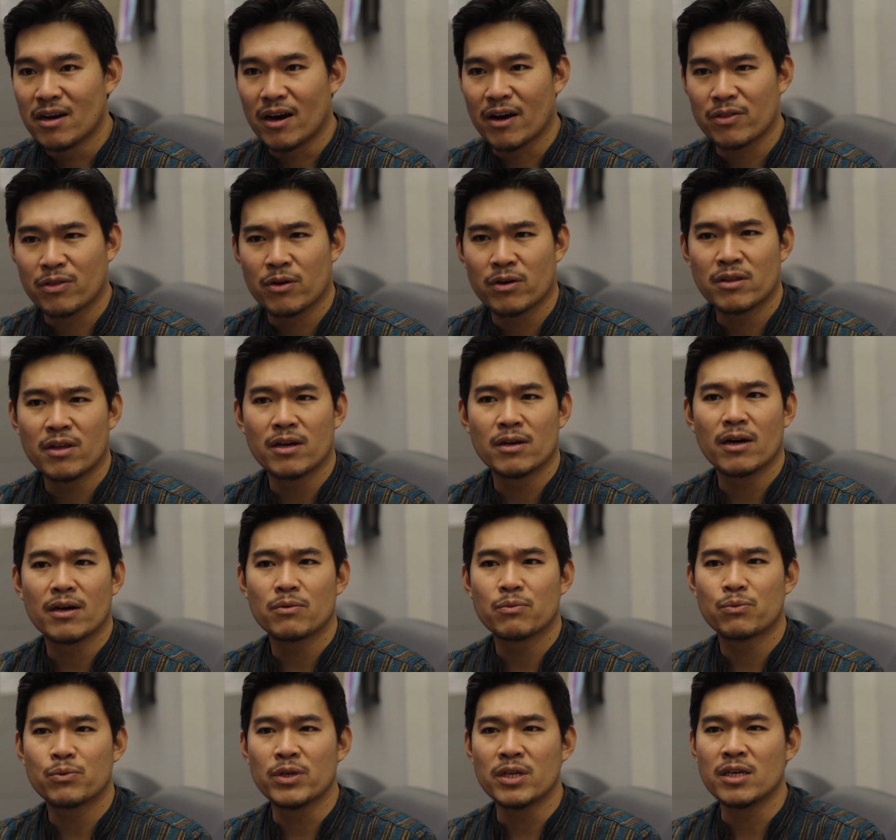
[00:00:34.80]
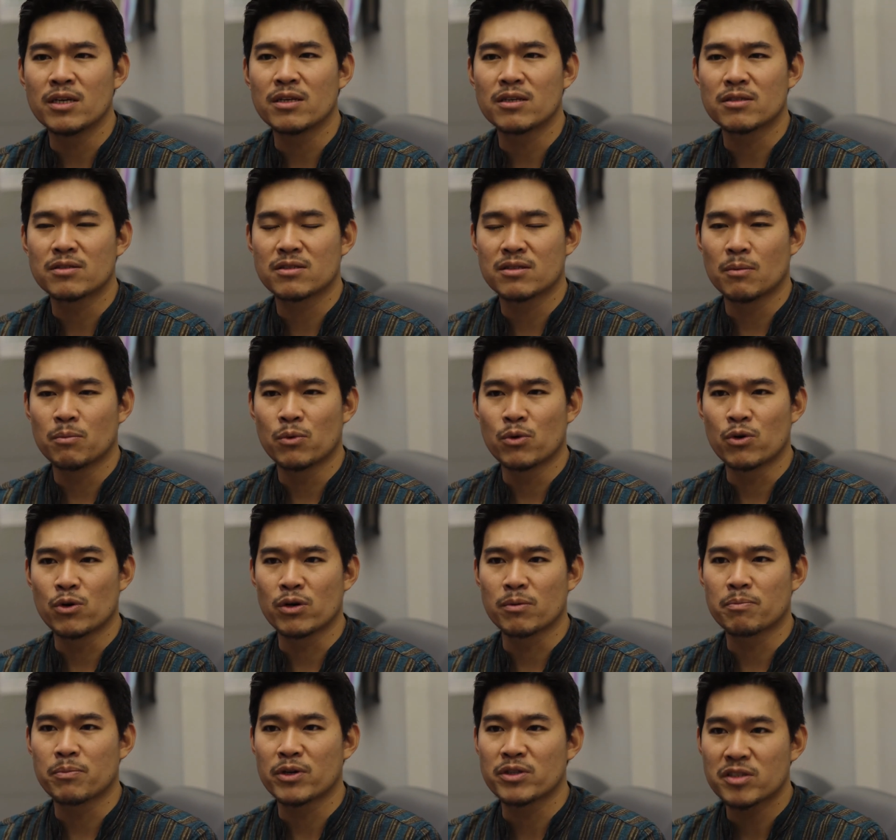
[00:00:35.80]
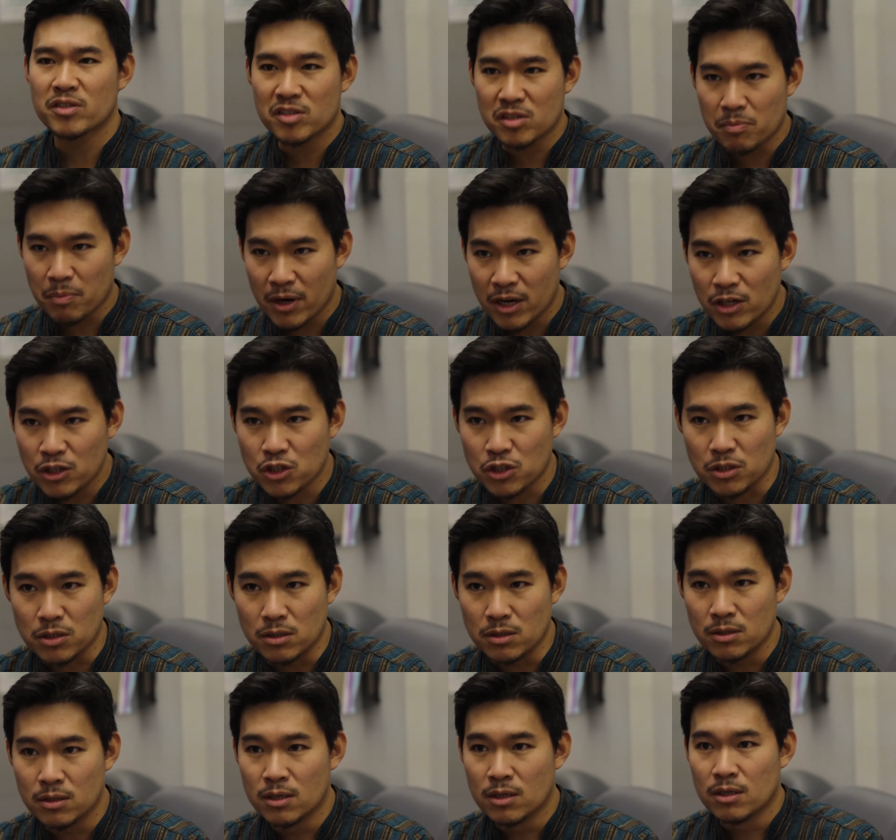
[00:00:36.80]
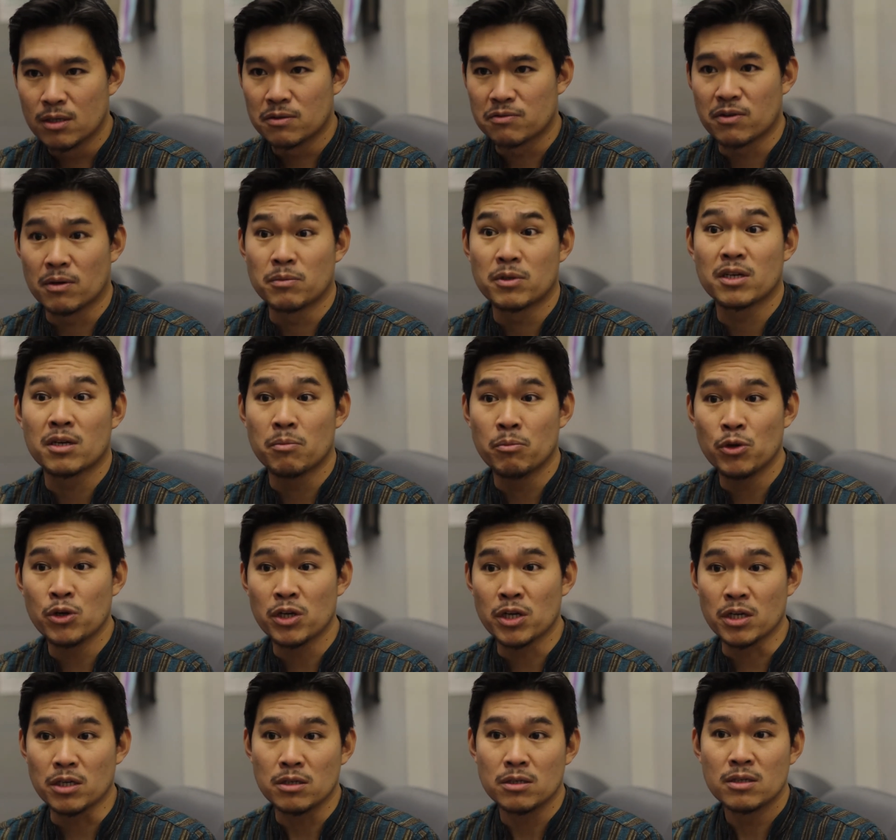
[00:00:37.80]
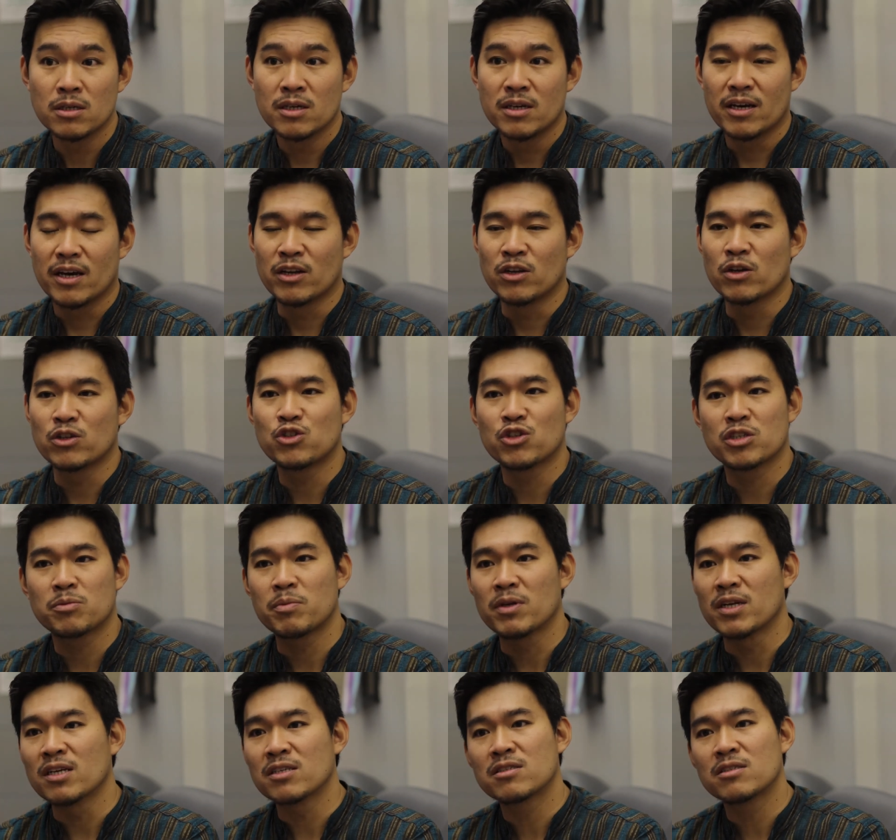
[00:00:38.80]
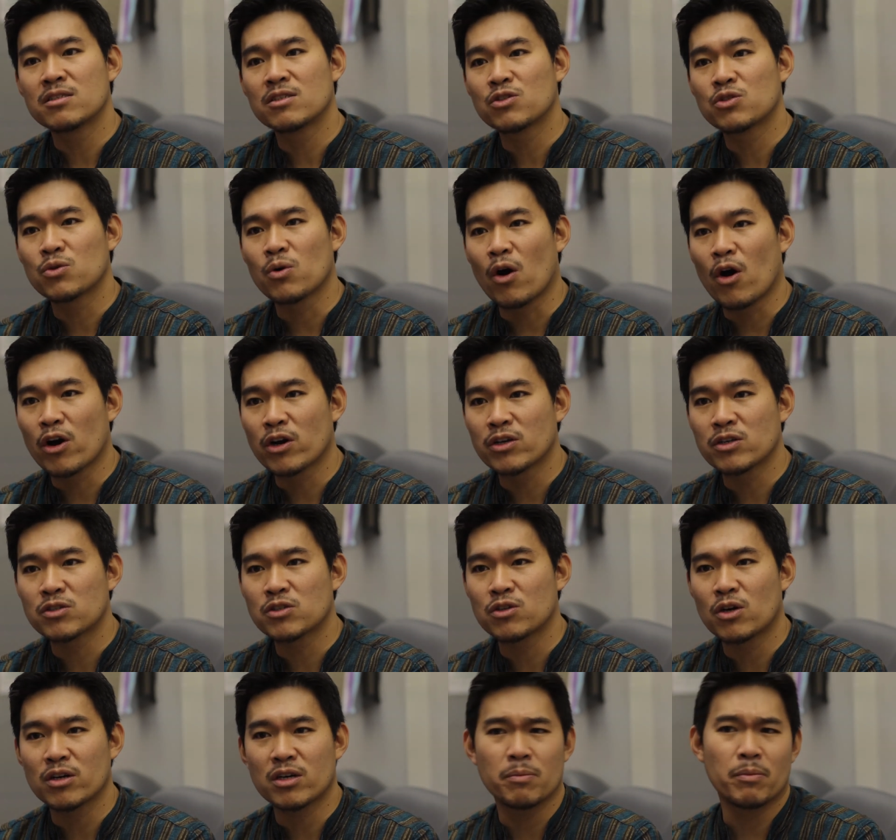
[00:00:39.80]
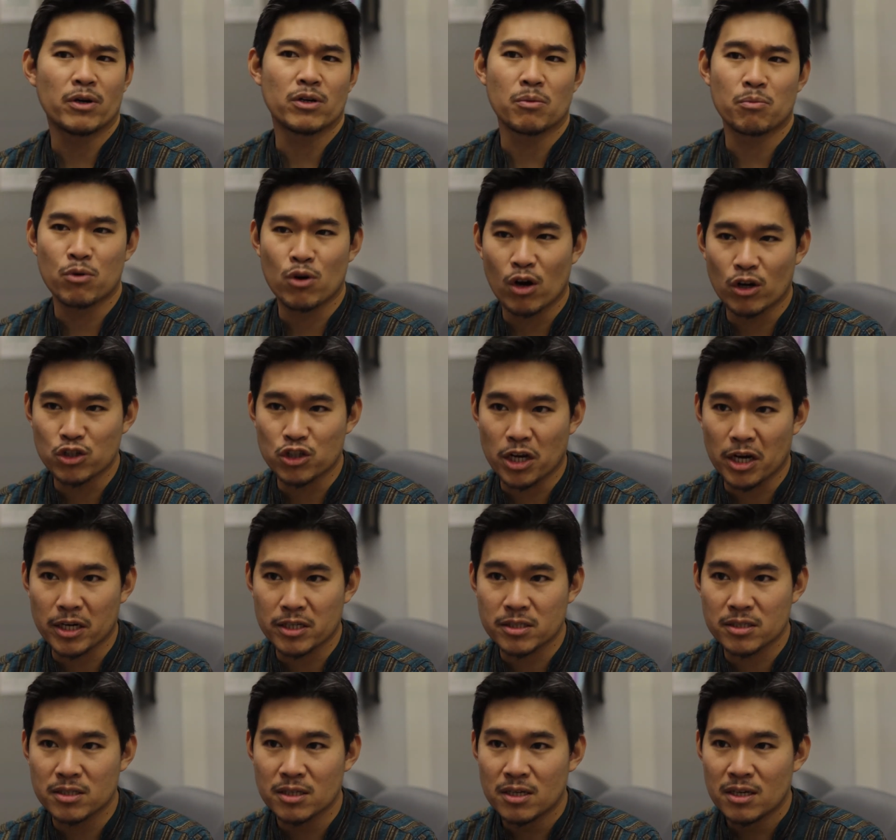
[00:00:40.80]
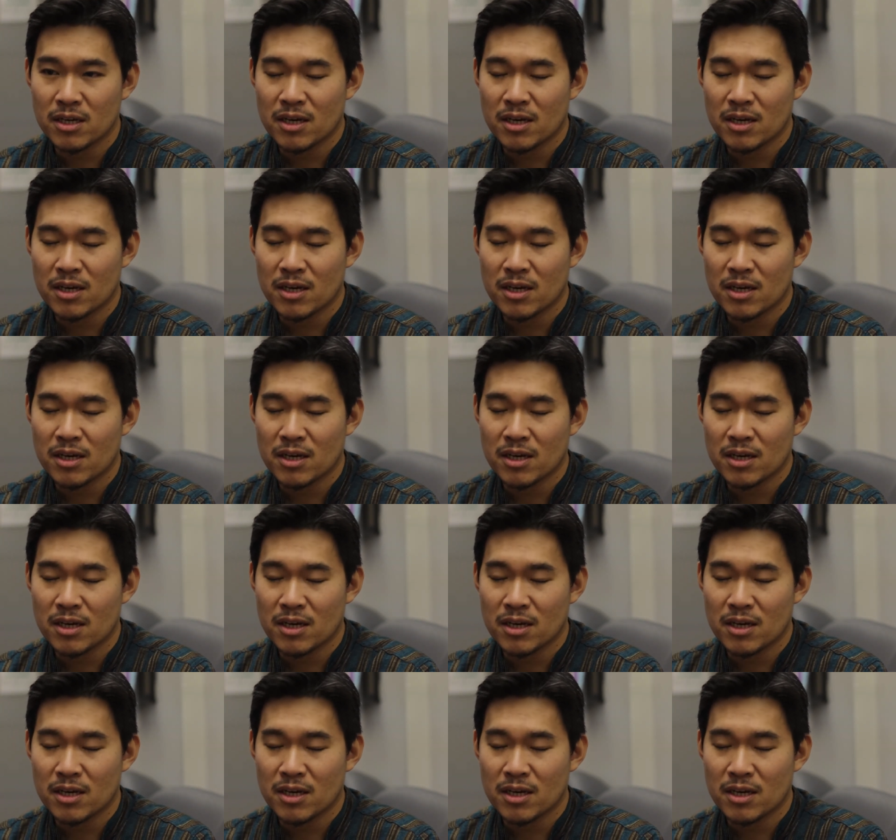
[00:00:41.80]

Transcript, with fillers: I thought that we needed some more participation from the community and not just be listening to artists talk about their projects.